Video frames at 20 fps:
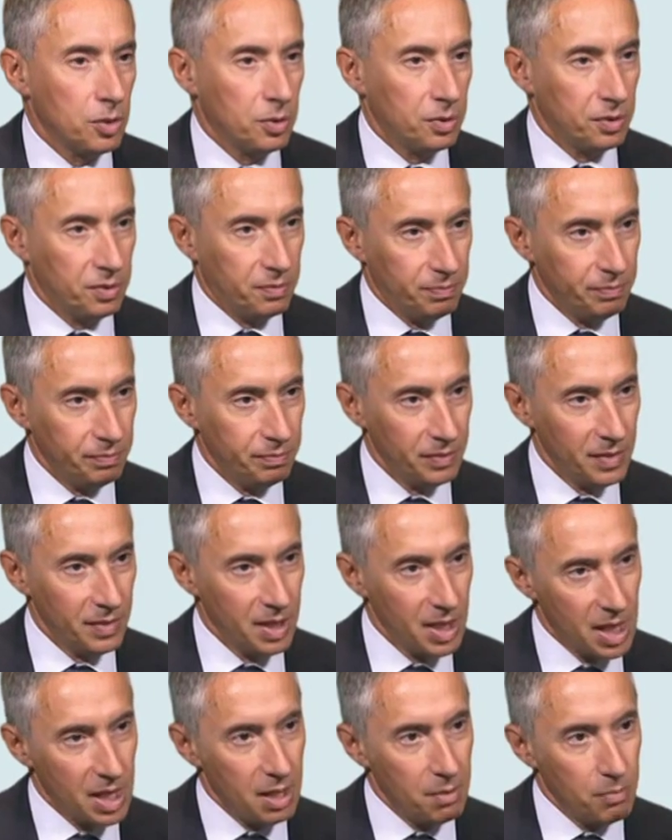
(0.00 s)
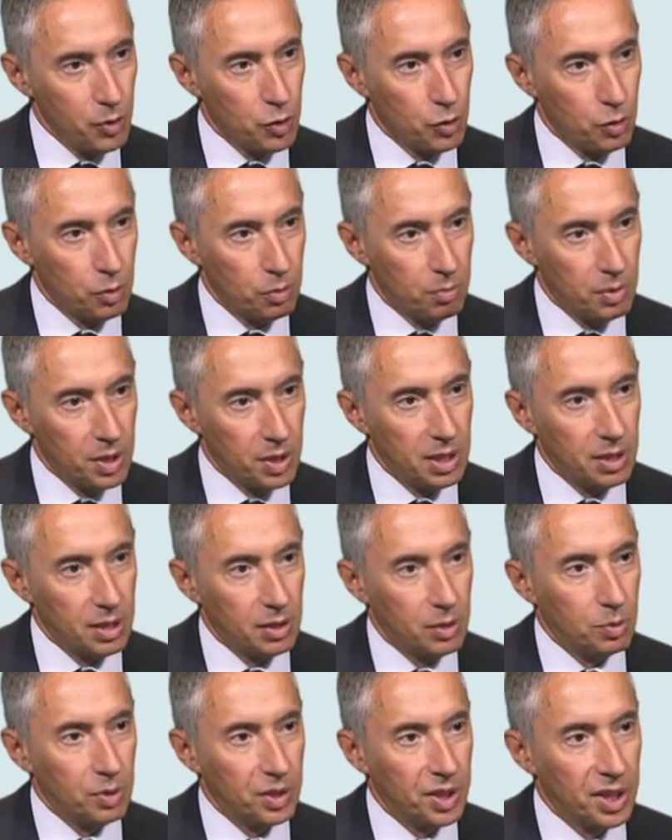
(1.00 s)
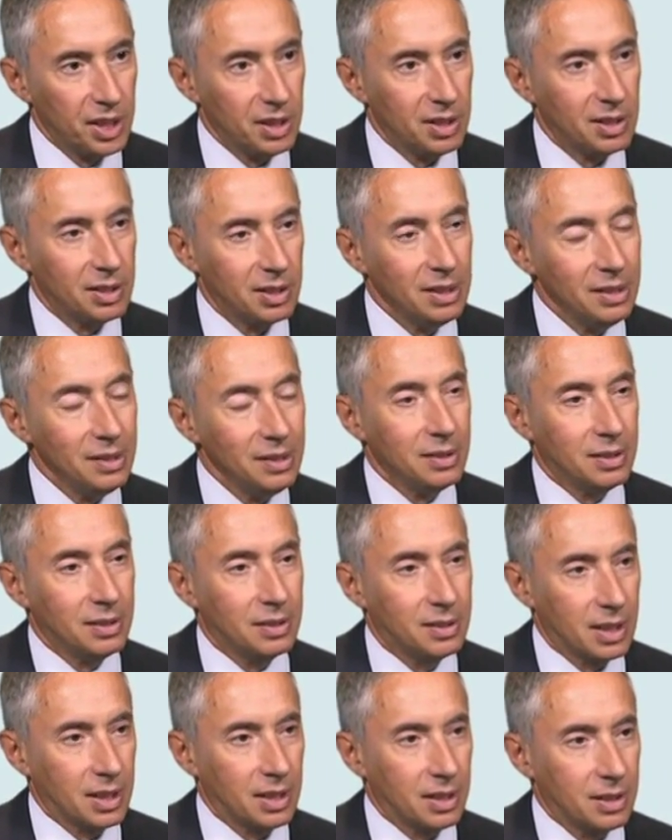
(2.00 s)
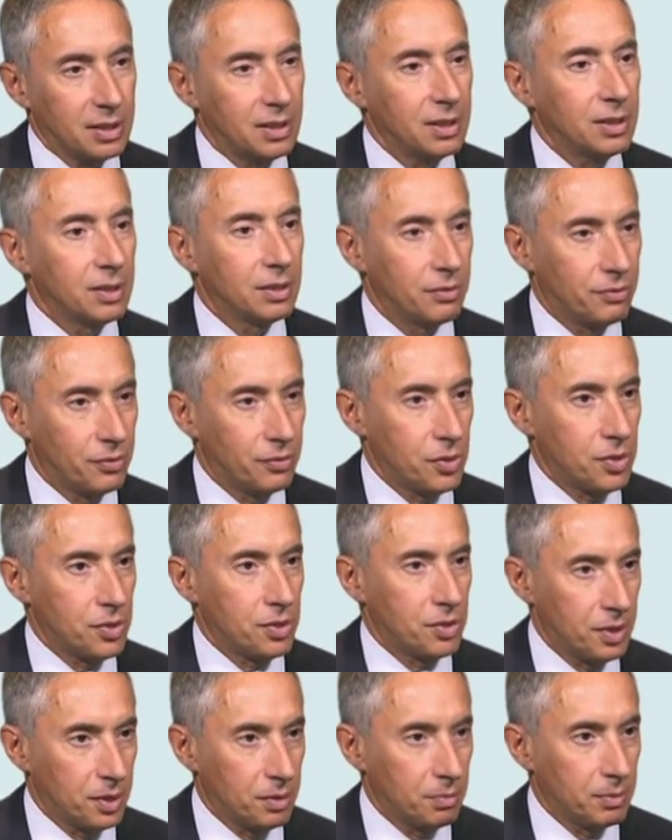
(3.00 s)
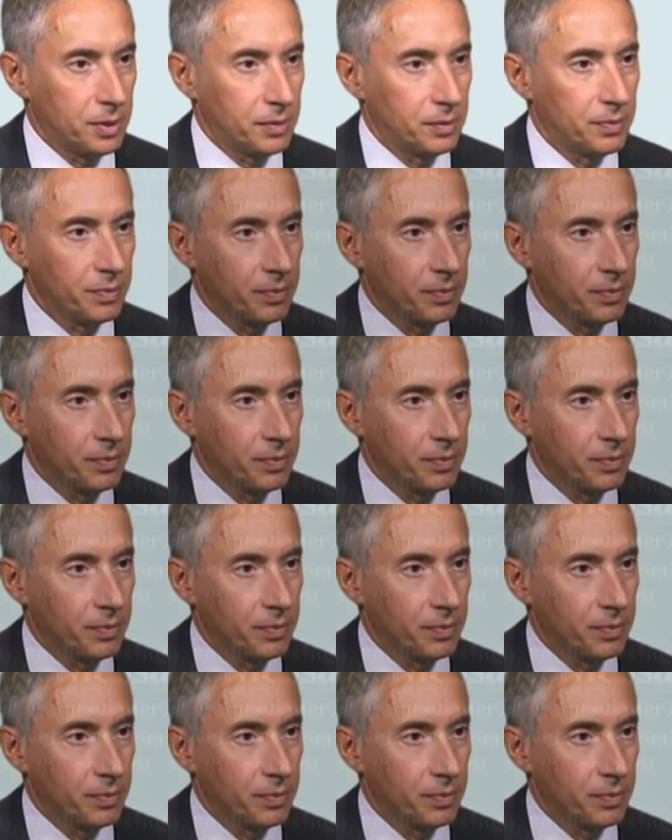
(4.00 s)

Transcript: So aim should be to get in the target in the first treatment.